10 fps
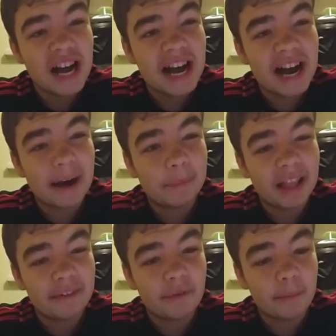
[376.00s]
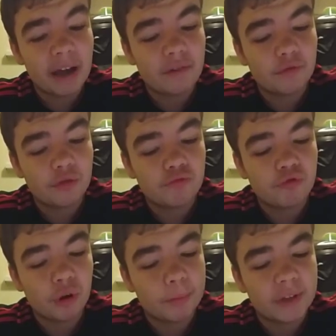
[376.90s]
I believe he might have just
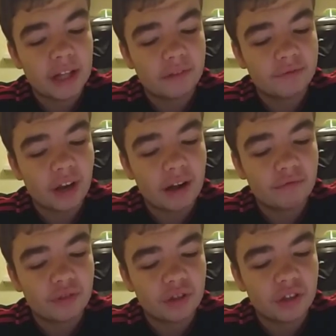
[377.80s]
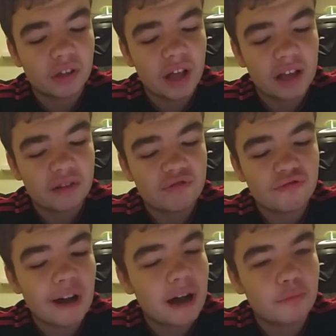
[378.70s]
run himself down to the
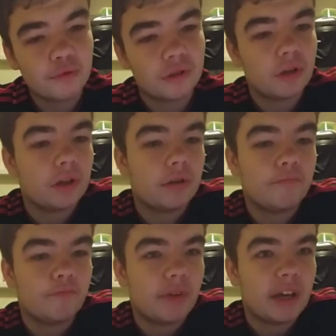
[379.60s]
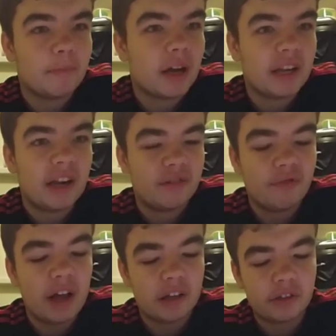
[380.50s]
ground, and he might need a
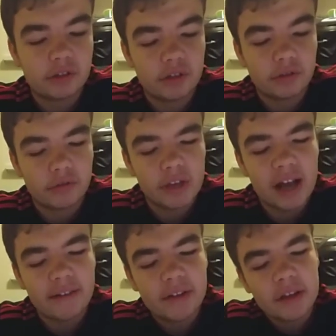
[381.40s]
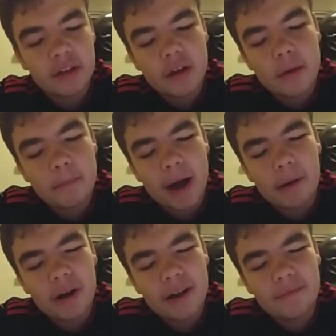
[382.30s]
rest. So yeah,
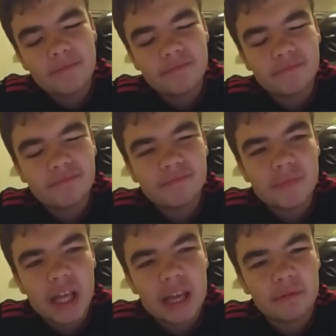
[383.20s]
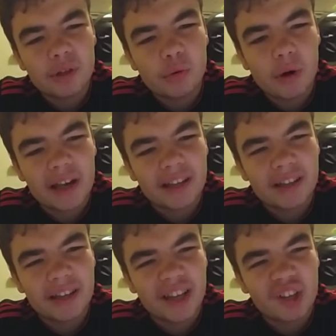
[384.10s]
Power, he was quiet
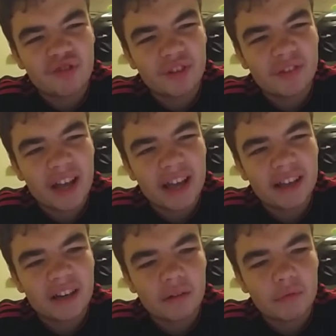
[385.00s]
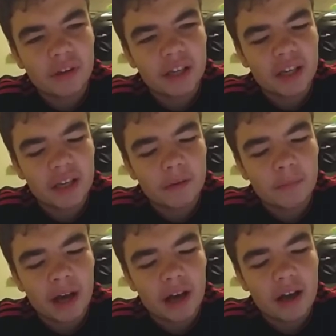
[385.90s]
today, drifted in and out of the game.